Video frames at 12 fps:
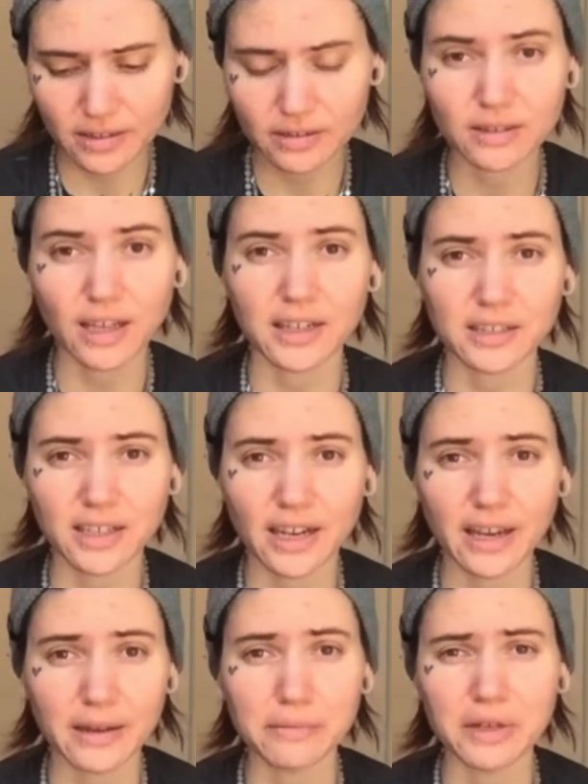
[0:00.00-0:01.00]
not
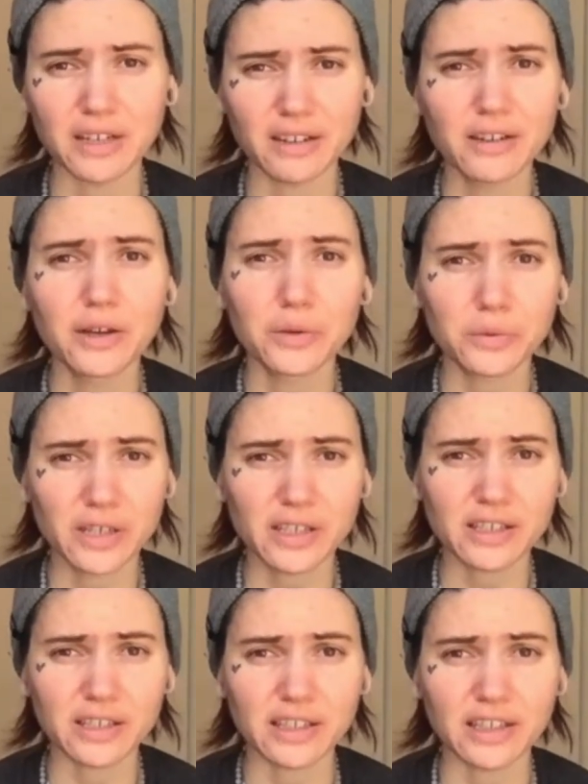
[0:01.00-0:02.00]
today, but
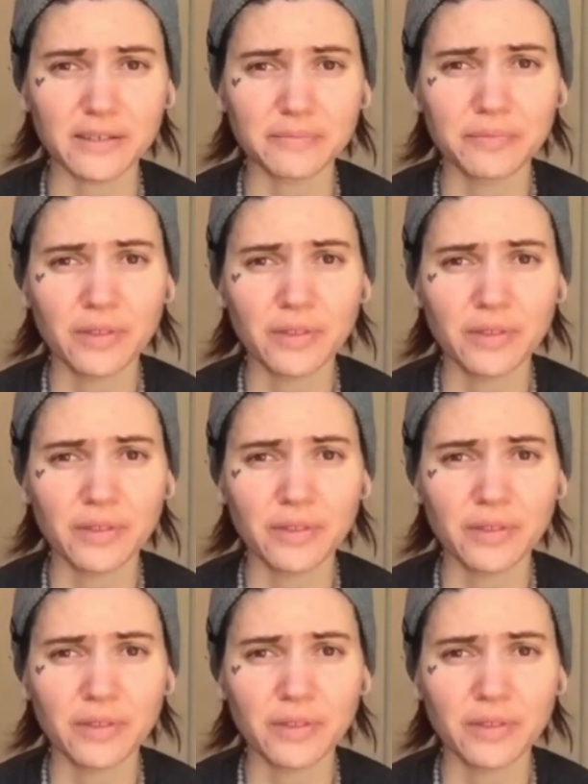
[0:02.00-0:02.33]
recently,